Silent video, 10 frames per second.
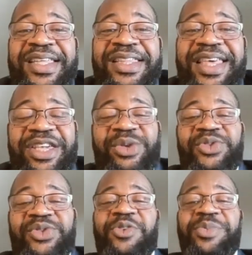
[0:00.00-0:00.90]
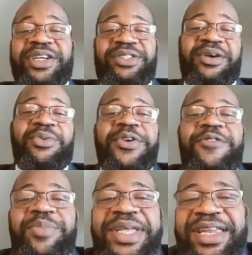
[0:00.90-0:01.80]
Thank you so much.
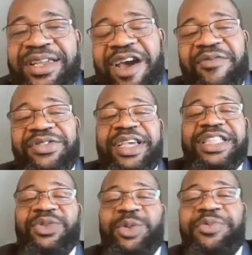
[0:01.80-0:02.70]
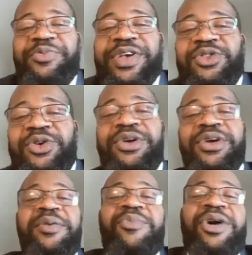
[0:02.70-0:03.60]
We've been in conversation with
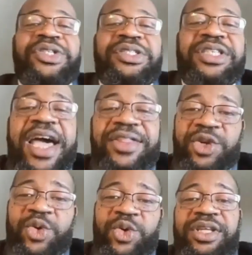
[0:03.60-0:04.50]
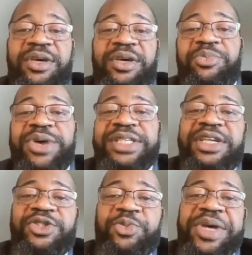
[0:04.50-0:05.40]
Professor Marcia Chatelain, who is the
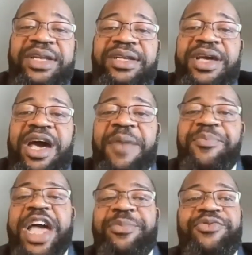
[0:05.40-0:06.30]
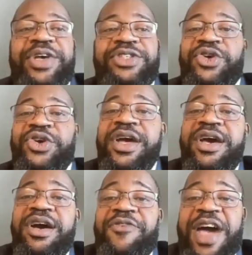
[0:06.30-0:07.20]
Presidential Penn Compact Professor
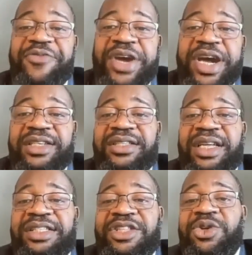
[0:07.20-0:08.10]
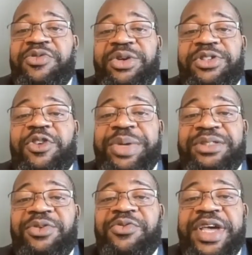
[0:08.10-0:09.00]
of Africana Studies at the University of
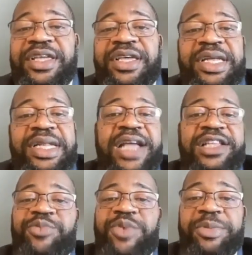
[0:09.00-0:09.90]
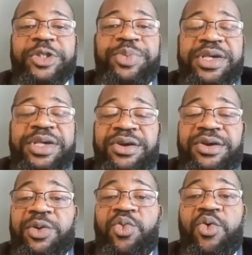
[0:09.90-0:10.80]
Pennsylvania, an active public speaker
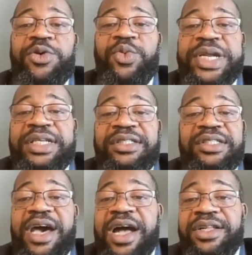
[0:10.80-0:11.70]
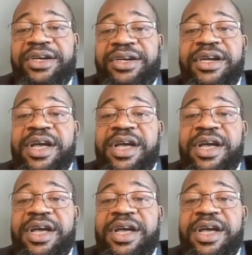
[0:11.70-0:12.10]
and award-winning scholar,